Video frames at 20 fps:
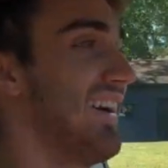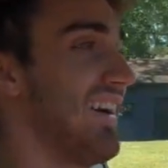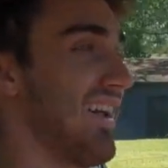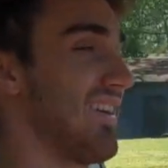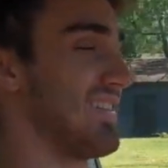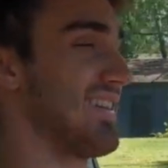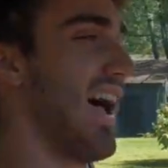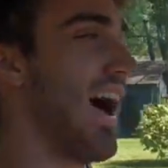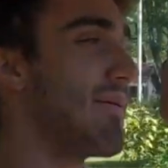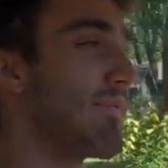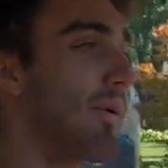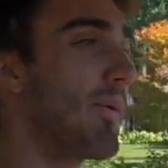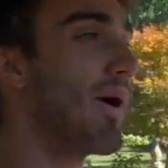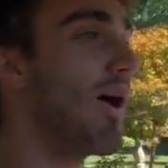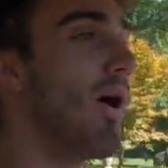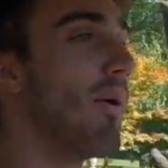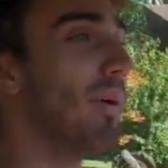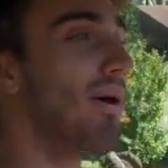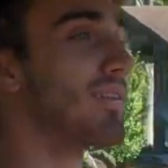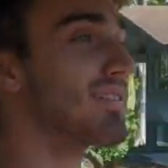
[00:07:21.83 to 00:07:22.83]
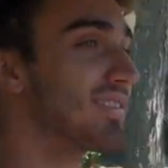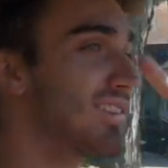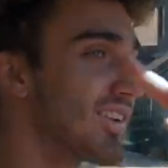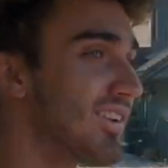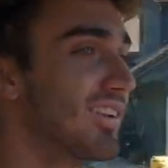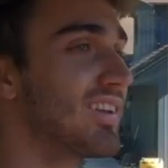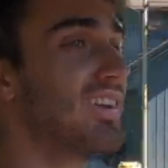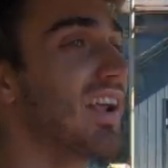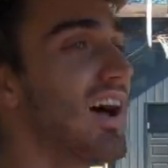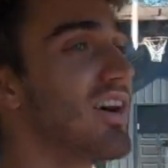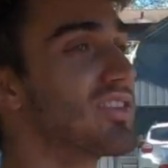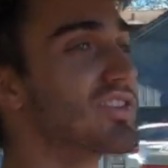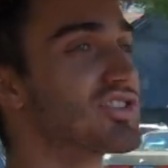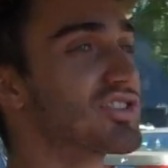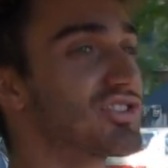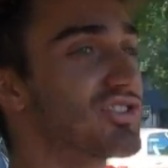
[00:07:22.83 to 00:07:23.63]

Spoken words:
And I was on my way home, I was literally down the